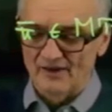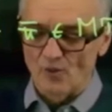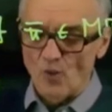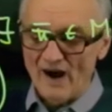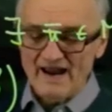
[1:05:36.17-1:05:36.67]

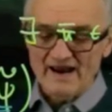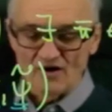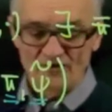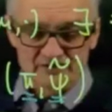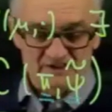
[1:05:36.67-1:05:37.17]
way
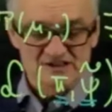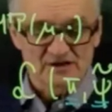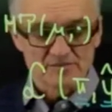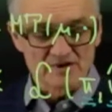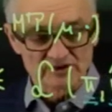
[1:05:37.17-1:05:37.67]
of
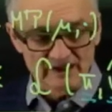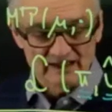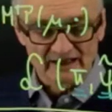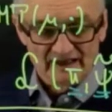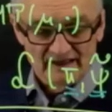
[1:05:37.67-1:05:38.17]

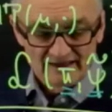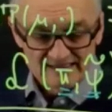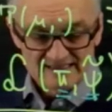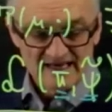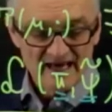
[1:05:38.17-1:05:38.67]
distributing
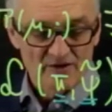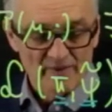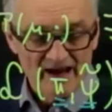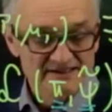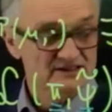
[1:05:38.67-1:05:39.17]
this yellow
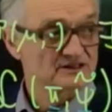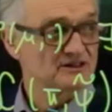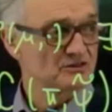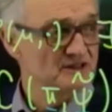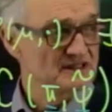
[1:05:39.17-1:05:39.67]
mass
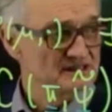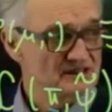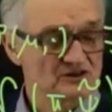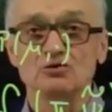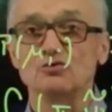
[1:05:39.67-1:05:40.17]
to these
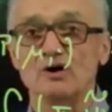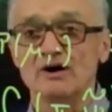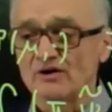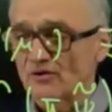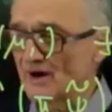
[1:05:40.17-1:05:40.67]
two
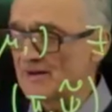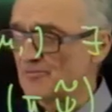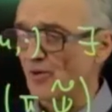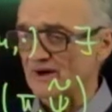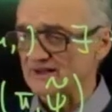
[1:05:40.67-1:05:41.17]
green
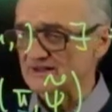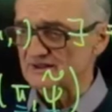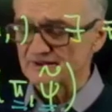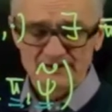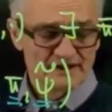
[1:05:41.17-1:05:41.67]
points.
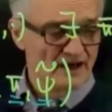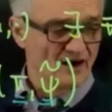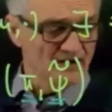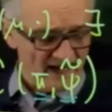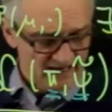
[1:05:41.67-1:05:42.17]

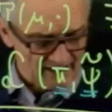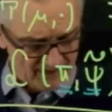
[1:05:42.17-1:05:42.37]
Okay,